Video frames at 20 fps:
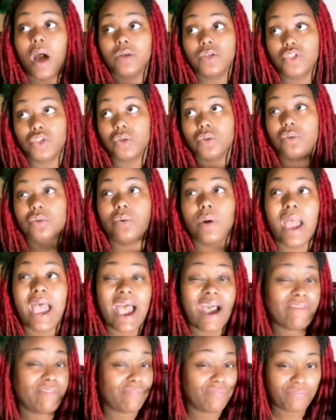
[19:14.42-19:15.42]
do
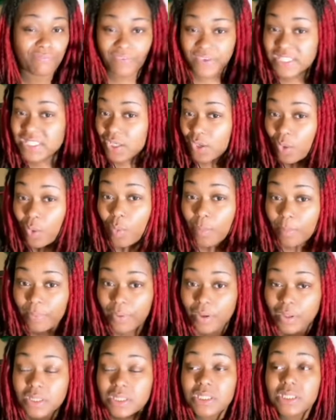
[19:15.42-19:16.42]
have physical
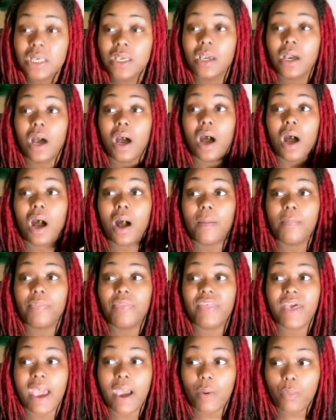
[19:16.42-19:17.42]
books
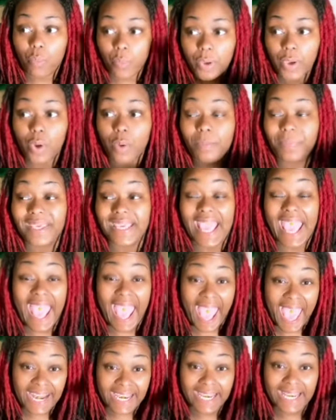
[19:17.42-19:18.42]
that will be
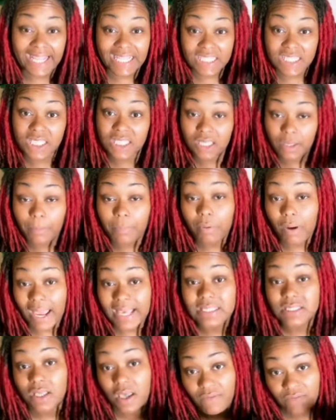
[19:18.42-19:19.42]
added into the
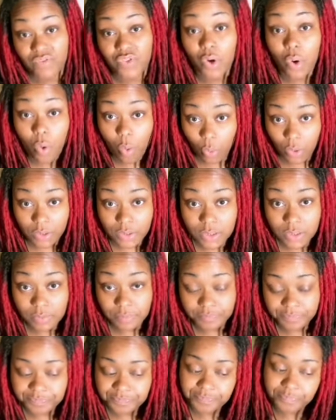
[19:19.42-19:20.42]
price of the course.
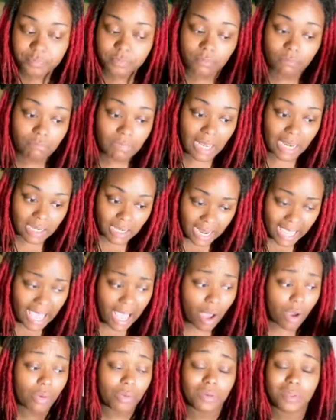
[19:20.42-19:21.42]

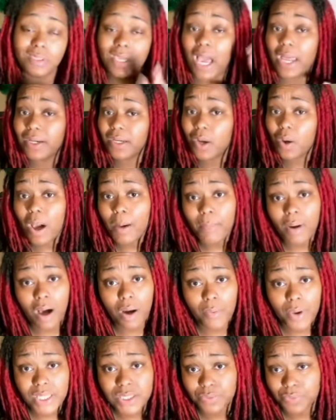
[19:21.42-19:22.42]
Now, y'all know I'm
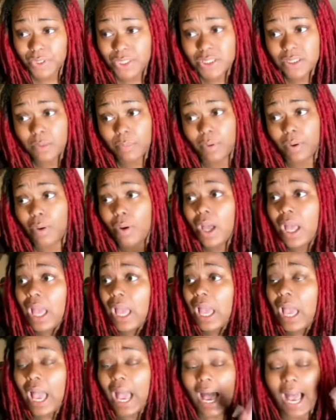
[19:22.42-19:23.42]
always reasonable.
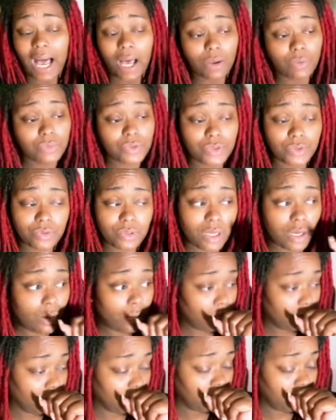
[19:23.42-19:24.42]
I don't do no